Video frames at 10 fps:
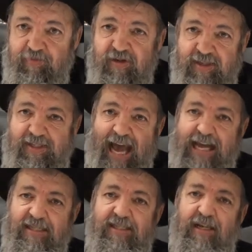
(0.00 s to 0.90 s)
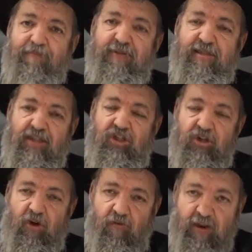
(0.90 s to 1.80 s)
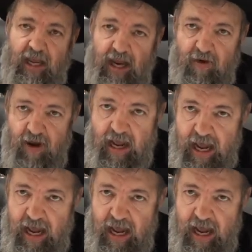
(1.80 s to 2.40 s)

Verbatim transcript: precisely positioned over here